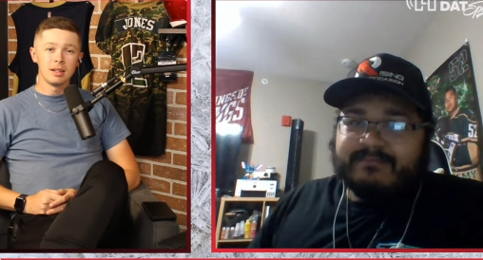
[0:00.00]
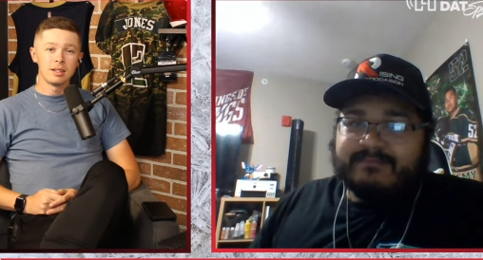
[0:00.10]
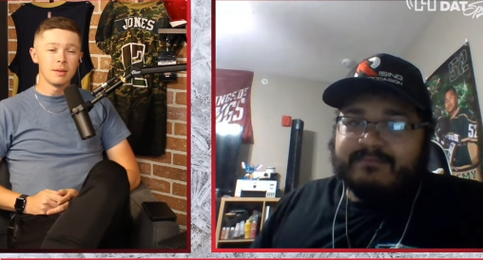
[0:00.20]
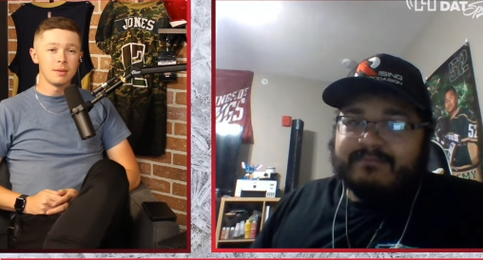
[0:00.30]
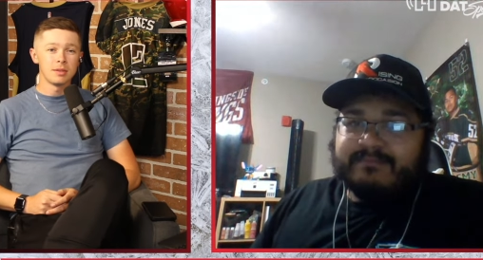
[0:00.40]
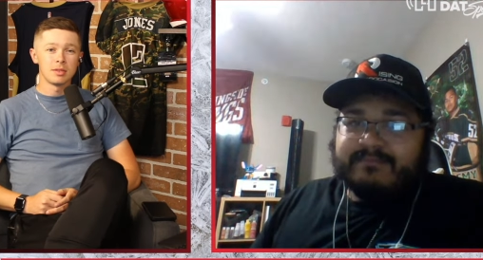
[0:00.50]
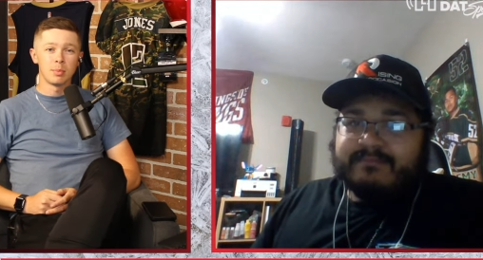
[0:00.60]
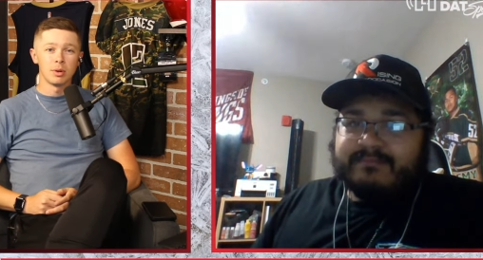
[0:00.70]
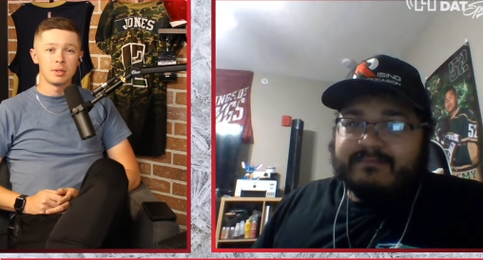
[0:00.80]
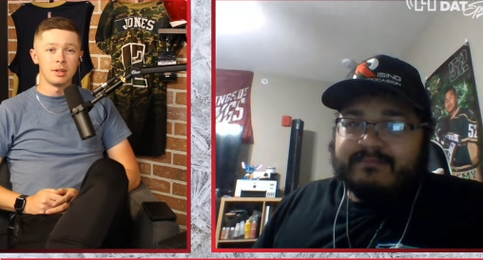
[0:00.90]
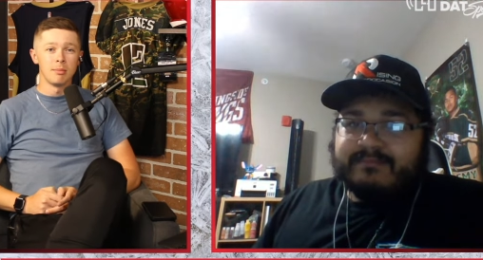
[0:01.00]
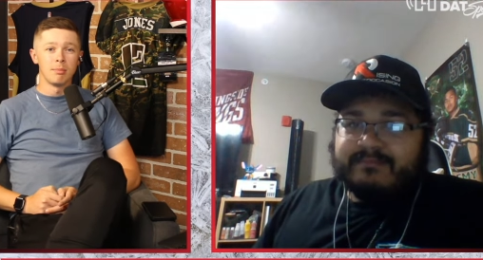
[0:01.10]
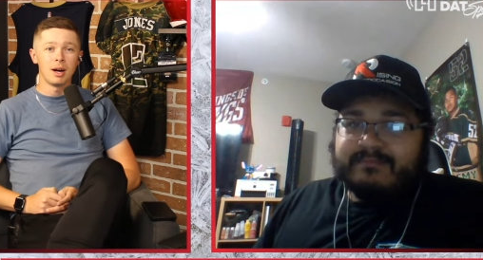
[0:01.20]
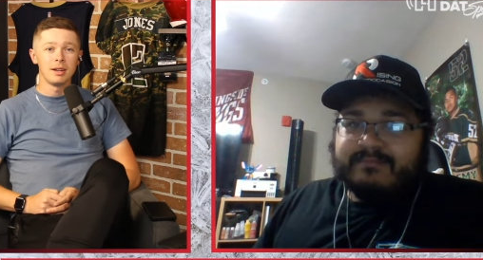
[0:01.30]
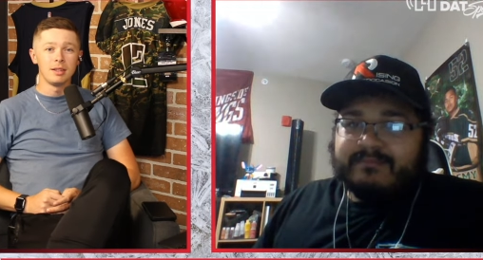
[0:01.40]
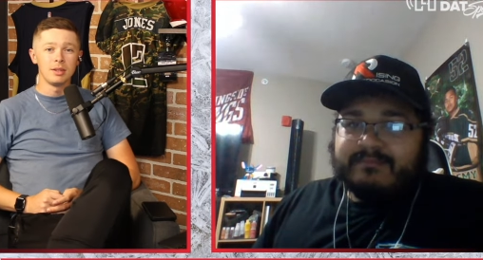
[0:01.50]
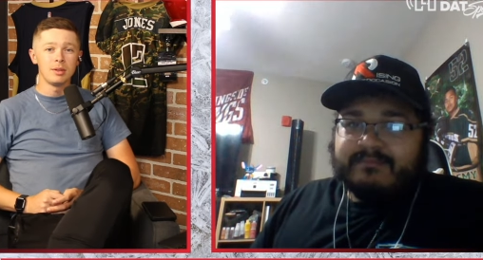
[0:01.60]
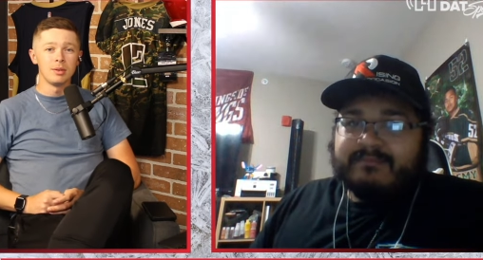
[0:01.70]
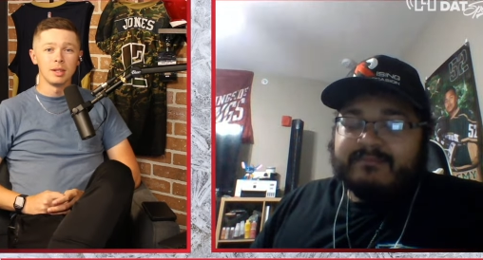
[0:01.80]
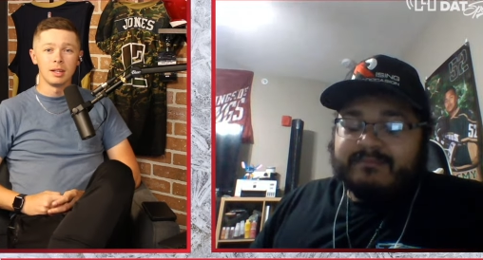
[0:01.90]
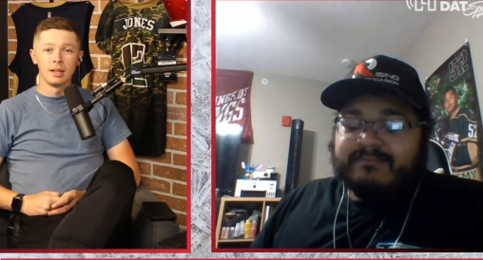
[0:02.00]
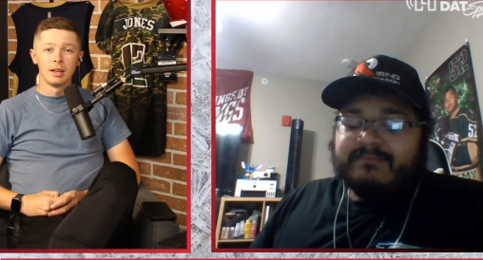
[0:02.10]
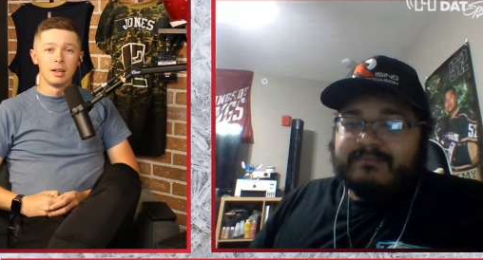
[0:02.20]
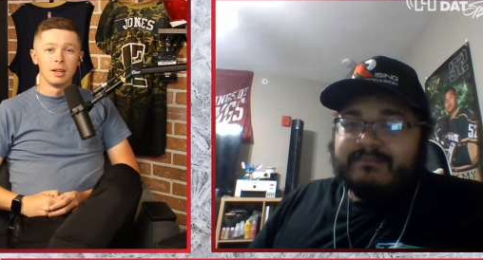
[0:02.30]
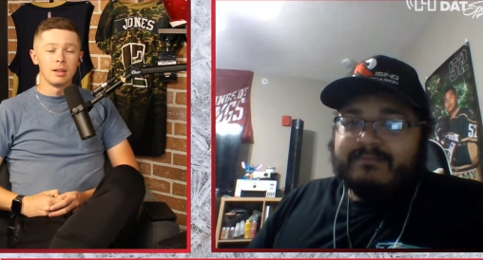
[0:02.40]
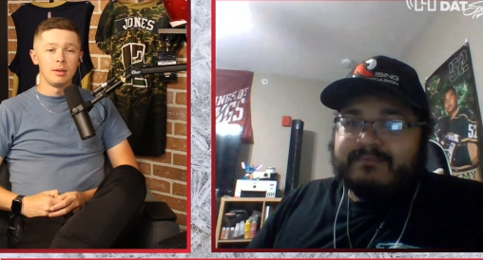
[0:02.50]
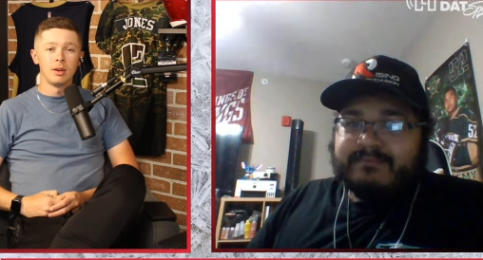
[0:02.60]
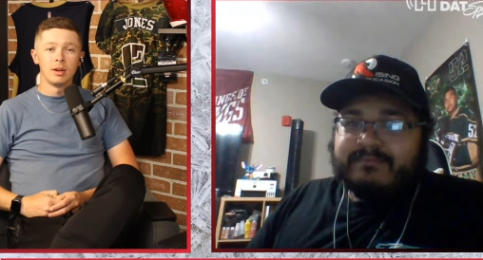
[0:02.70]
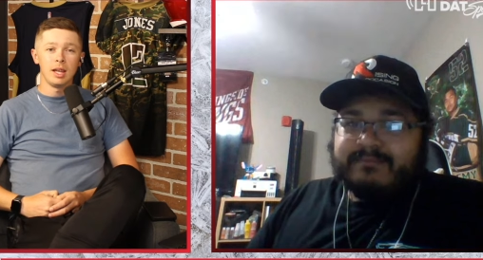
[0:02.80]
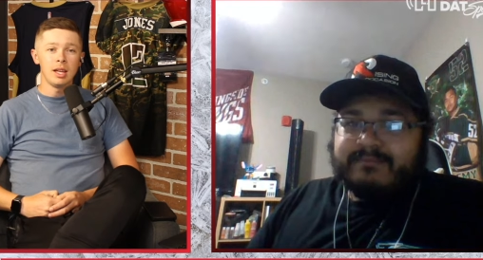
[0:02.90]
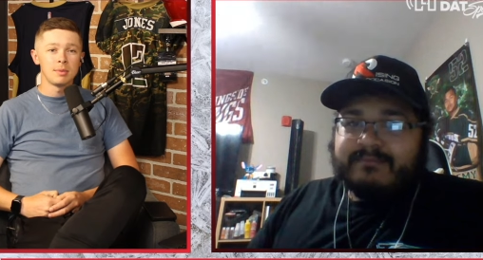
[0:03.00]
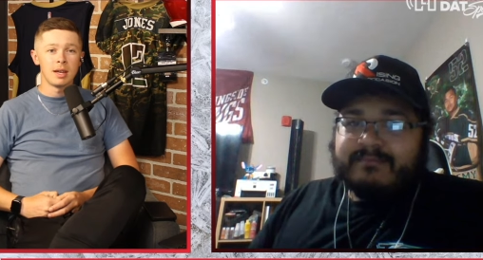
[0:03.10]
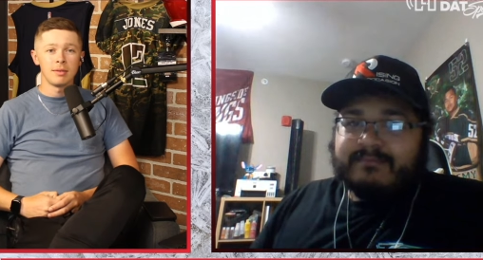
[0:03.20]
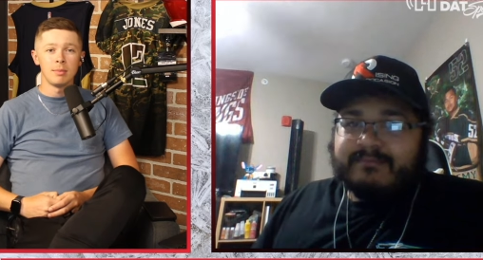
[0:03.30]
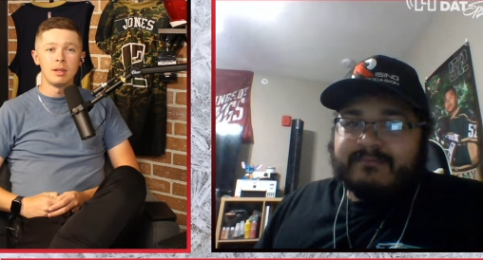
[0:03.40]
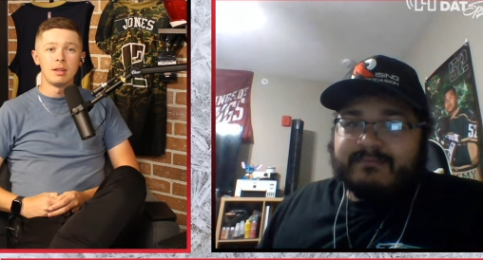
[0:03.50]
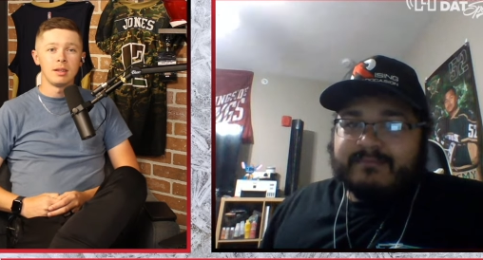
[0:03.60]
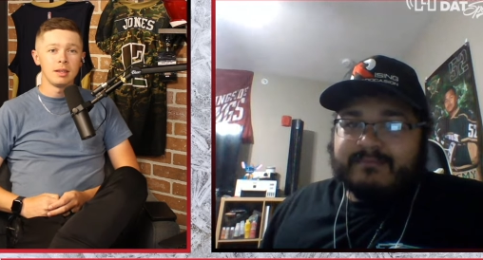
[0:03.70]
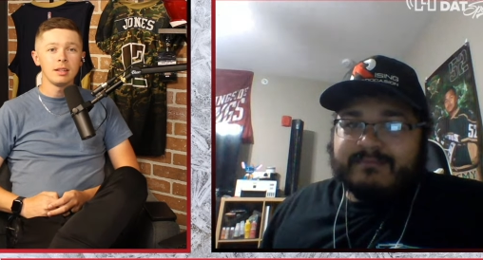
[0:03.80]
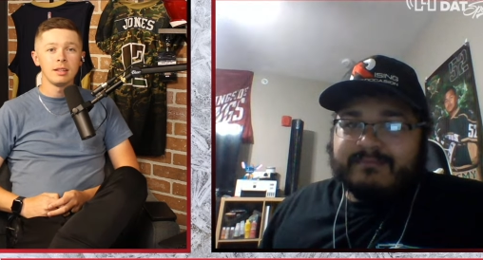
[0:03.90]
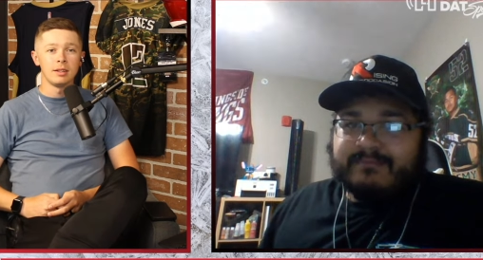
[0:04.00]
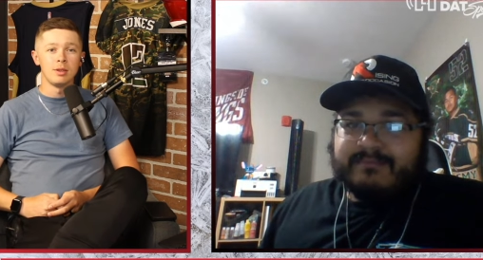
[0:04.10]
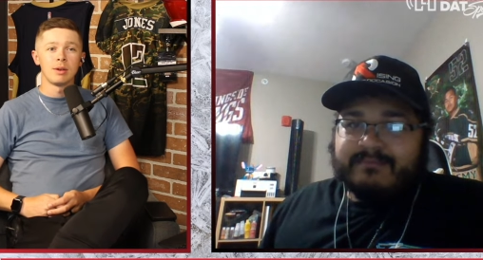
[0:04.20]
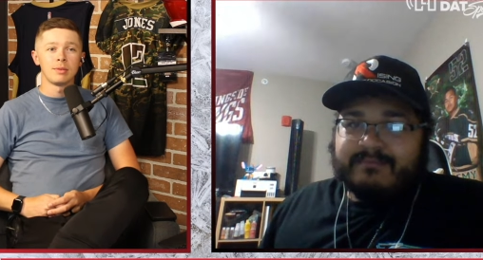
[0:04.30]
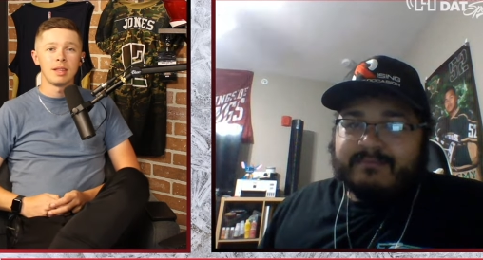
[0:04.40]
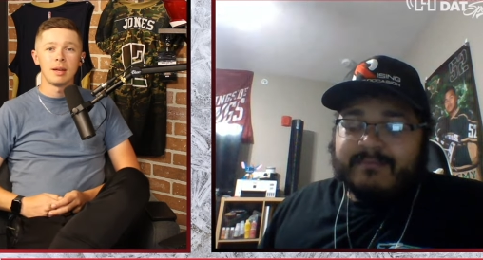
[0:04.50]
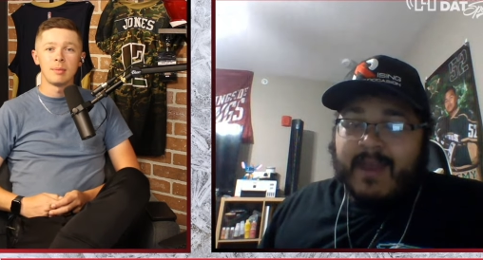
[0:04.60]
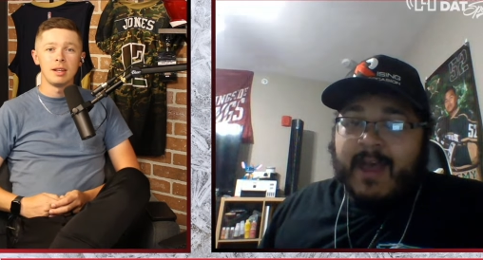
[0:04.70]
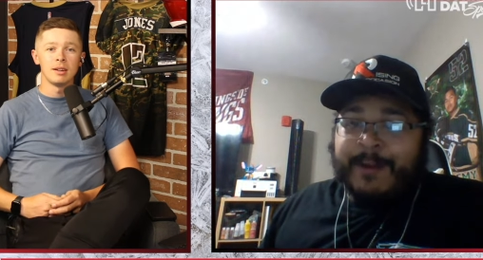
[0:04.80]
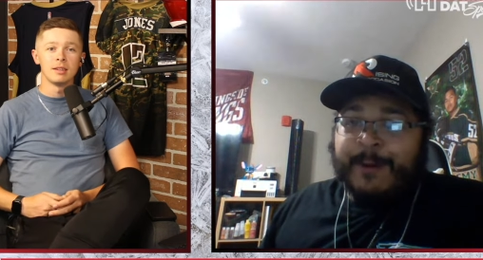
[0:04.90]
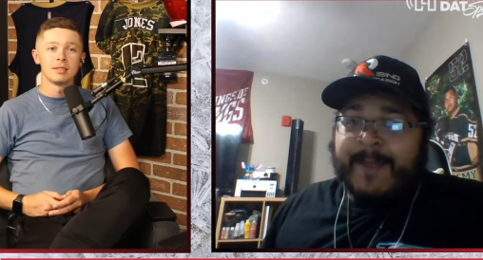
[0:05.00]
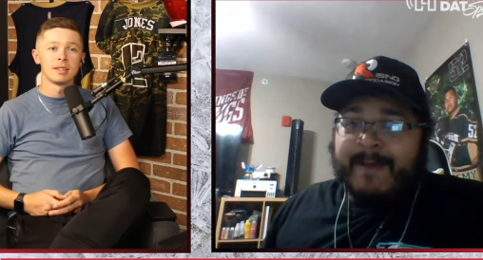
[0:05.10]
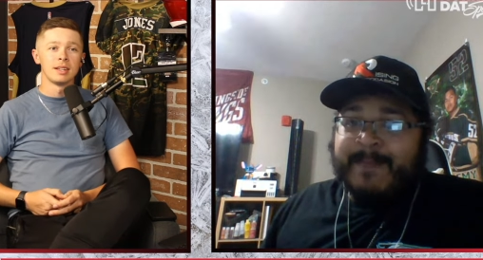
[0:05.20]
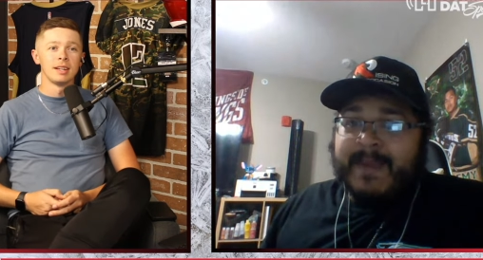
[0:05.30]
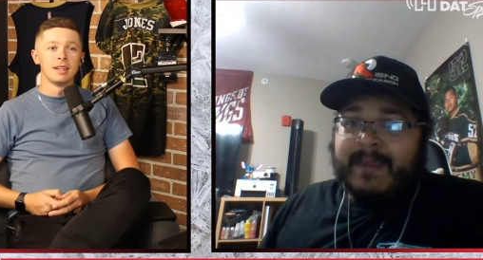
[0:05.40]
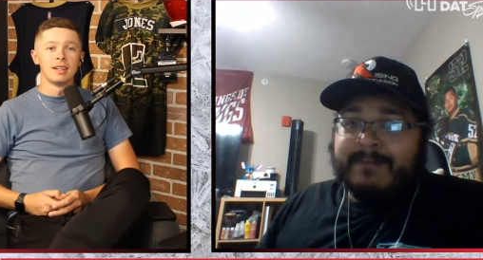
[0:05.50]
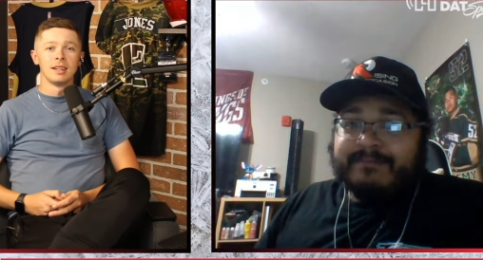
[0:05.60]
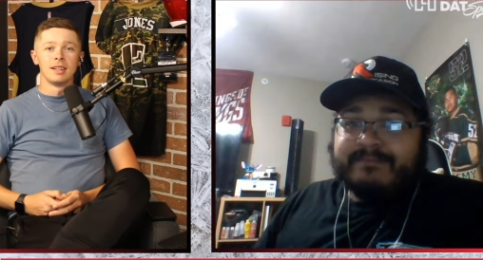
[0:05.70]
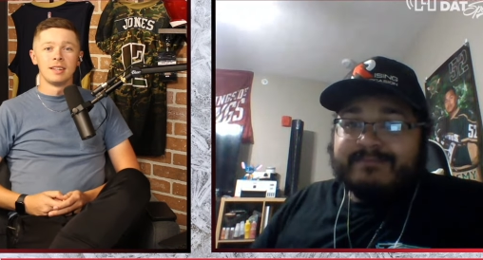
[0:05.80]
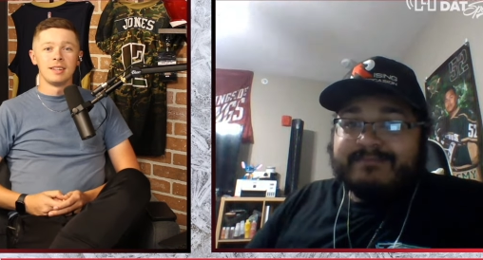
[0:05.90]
Speaker 1: toughest sports on your body too. Like mm-hmm. your hips have to be killing you after that many. Years. I know that pain.